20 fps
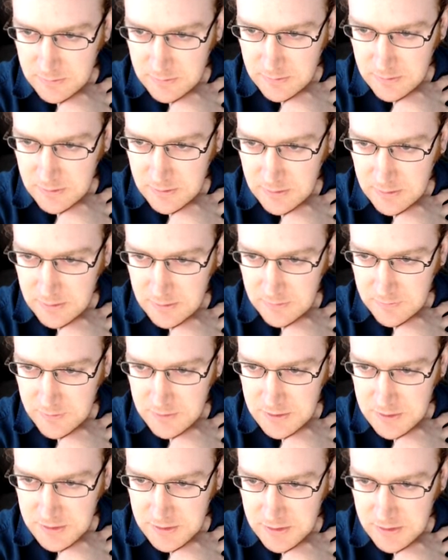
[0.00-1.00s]
And
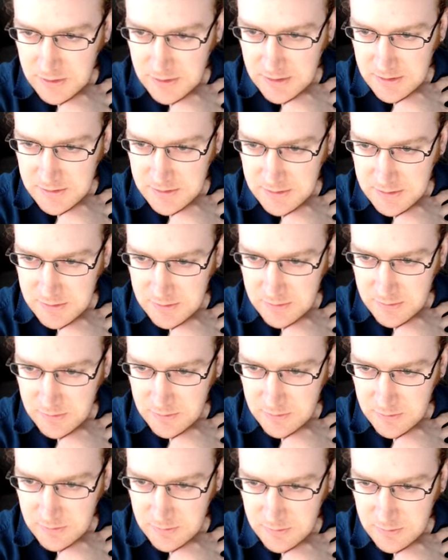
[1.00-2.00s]
eventually he has
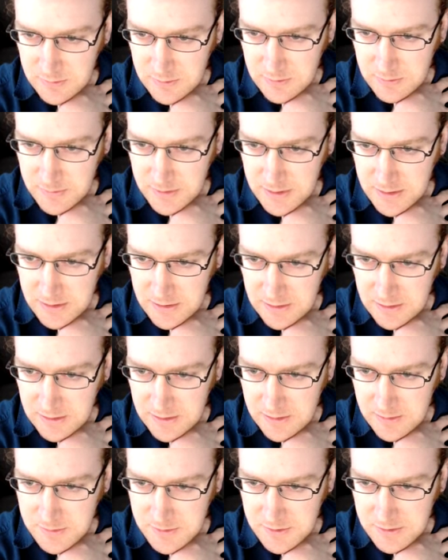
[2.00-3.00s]
to come back and
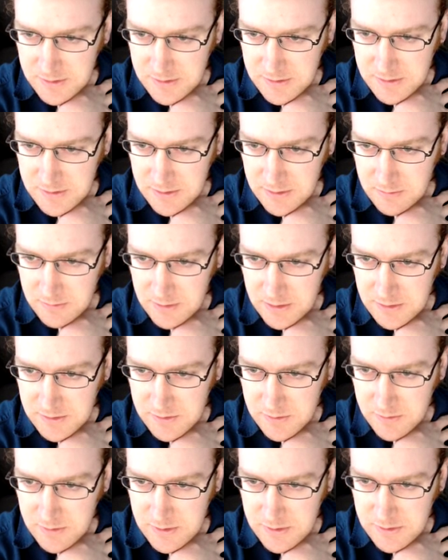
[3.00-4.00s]
capture this and make a
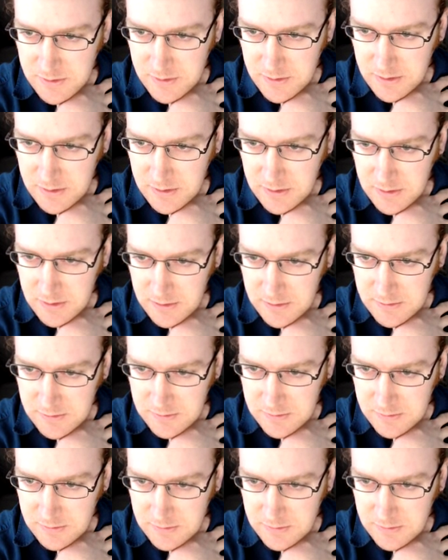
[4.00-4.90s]
squeeze so I can connect.